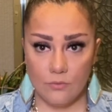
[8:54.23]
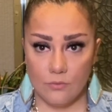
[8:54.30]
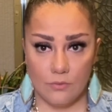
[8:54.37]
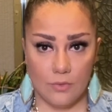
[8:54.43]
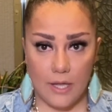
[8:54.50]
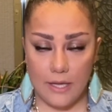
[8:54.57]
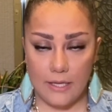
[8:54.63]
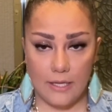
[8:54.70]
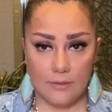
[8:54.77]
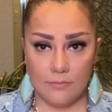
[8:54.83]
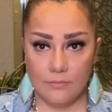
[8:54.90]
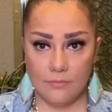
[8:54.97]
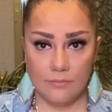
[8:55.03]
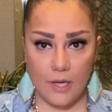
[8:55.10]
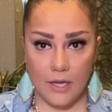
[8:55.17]
like it.
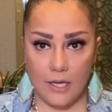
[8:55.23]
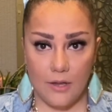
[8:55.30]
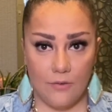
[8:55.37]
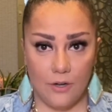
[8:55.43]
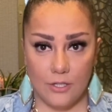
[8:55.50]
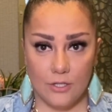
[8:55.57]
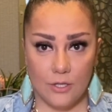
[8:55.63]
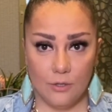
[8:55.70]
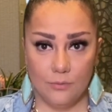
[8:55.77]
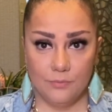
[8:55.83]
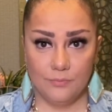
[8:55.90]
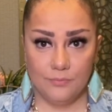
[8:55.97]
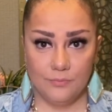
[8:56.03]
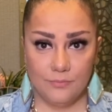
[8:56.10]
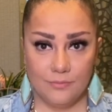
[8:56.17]
I never do.
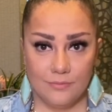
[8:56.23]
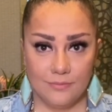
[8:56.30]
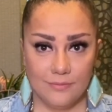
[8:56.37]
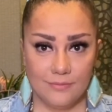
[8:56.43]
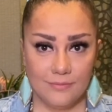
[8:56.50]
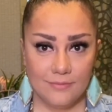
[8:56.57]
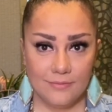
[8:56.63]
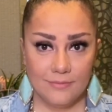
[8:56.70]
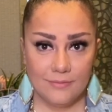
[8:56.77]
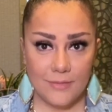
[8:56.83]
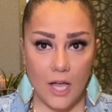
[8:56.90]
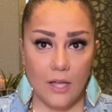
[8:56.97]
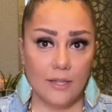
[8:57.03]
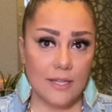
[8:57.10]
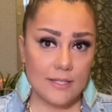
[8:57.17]

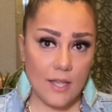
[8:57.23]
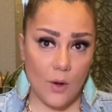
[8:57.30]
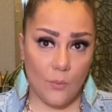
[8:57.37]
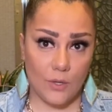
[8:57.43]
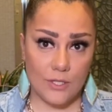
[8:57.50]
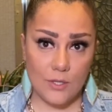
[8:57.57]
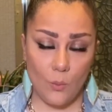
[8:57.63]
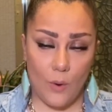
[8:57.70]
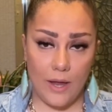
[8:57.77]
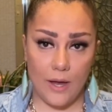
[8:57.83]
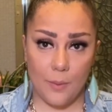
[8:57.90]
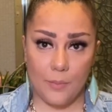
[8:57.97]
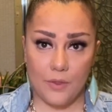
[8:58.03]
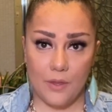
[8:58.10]
Unless I want to wake up in